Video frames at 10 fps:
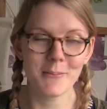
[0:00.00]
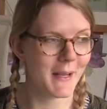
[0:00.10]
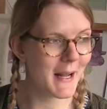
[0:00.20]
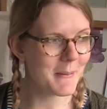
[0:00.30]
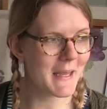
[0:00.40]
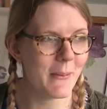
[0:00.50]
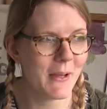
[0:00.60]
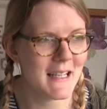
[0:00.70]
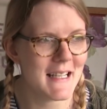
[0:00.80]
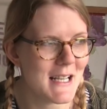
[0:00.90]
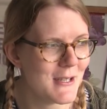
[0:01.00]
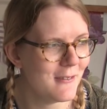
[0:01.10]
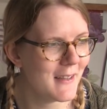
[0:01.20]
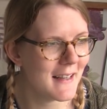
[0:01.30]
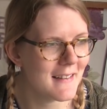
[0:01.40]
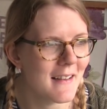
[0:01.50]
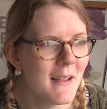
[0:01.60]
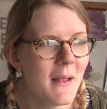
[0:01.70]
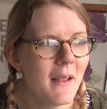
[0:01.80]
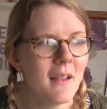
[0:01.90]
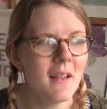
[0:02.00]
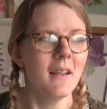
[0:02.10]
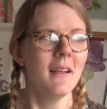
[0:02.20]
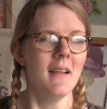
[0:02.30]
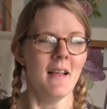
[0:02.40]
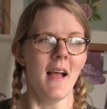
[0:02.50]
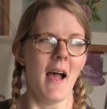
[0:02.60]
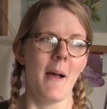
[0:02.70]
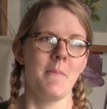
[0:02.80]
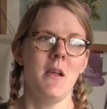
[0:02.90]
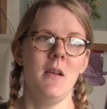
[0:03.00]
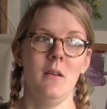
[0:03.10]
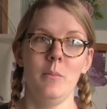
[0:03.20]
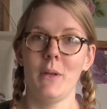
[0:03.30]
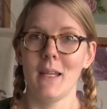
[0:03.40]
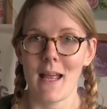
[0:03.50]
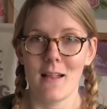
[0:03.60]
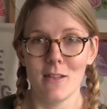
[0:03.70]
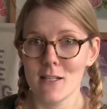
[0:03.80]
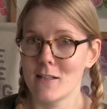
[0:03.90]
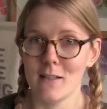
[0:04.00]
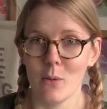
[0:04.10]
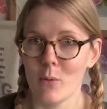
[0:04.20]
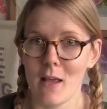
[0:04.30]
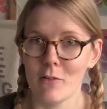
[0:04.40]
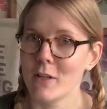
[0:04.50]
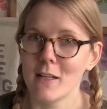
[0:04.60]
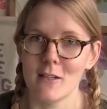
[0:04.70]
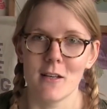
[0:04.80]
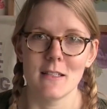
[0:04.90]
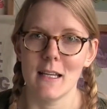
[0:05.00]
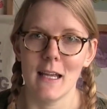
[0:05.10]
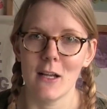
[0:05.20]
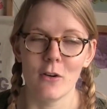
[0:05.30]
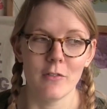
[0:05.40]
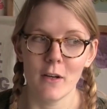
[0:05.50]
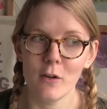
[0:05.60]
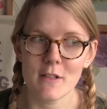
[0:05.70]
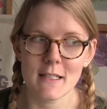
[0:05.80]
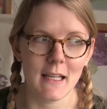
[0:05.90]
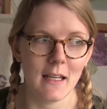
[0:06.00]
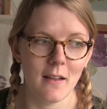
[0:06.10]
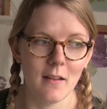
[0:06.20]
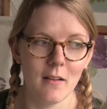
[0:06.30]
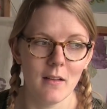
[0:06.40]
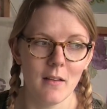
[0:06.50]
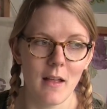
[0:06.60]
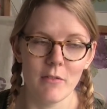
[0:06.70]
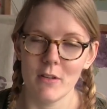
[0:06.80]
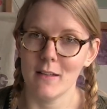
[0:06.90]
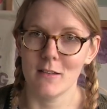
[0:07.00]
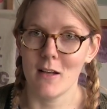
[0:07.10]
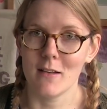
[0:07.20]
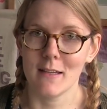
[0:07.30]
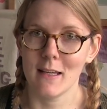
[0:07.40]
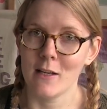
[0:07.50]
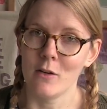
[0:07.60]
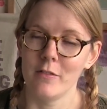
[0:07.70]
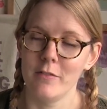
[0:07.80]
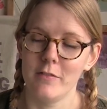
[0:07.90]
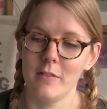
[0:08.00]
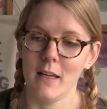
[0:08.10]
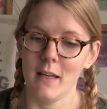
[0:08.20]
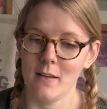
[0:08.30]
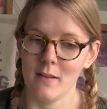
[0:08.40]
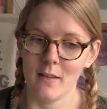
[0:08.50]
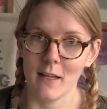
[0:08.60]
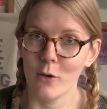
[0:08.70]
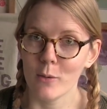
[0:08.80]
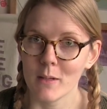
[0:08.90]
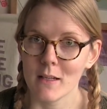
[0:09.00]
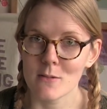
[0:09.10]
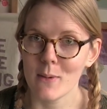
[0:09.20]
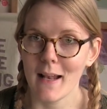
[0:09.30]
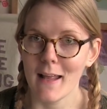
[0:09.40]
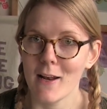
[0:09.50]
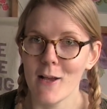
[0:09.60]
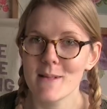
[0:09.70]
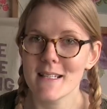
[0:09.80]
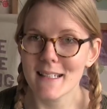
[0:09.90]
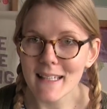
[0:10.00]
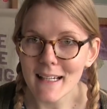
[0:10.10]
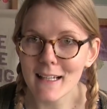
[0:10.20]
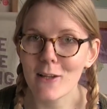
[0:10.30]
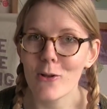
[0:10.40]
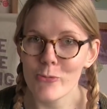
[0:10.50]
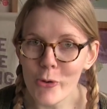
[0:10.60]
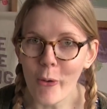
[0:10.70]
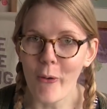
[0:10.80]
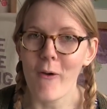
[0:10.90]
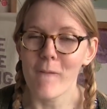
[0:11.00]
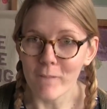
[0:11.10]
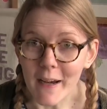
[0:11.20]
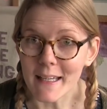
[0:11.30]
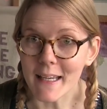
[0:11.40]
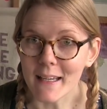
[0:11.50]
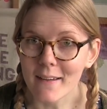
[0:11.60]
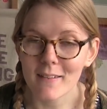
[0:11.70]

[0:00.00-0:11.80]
But yeah, we're going to take 2 vans. But yeah, this is like when everything starts to kick off, and obviously everything's starting to kick off in the allotment as well, and I'm still not ready.